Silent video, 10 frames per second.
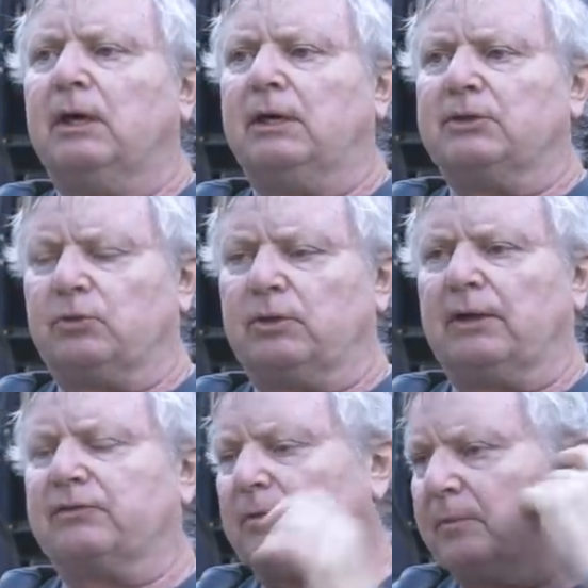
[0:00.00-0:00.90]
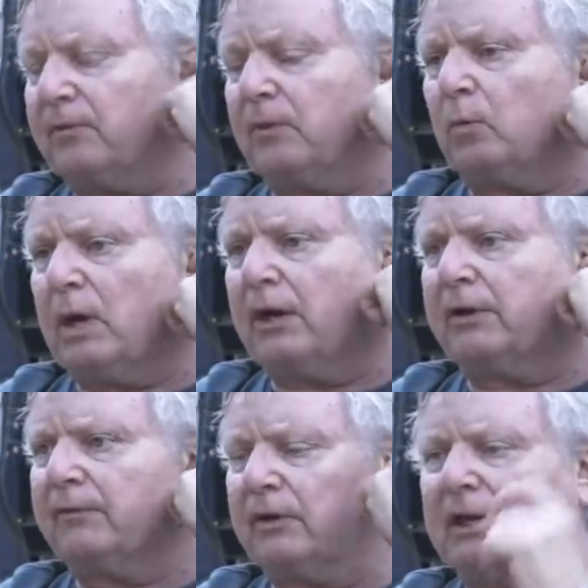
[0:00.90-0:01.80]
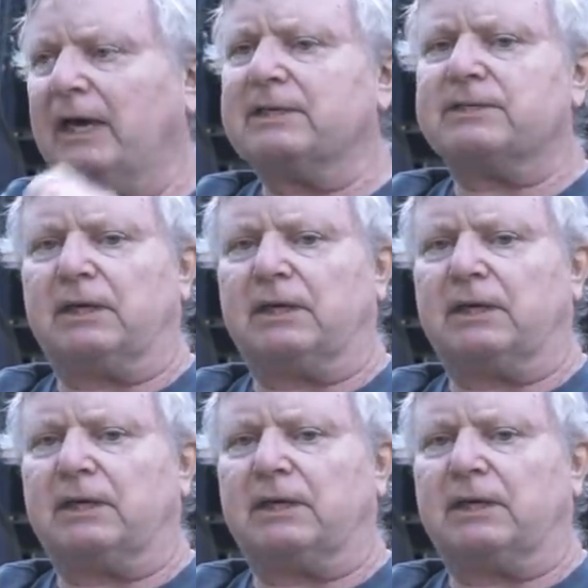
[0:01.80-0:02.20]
and sort out some of the wiring of the lights.